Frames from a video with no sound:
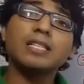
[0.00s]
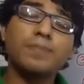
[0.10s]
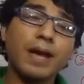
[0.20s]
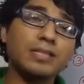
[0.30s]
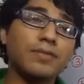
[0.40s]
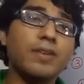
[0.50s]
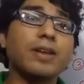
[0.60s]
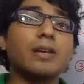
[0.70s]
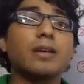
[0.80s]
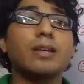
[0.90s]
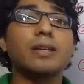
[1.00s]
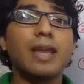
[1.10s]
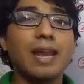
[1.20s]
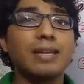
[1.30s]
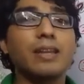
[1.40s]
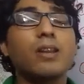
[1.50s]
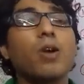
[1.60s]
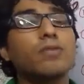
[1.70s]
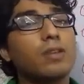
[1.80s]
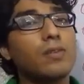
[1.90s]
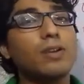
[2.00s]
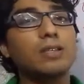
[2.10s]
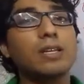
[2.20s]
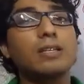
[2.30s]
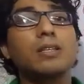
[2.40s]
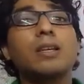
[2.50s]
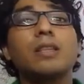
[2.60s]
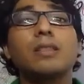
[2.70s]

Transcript: specific category of services,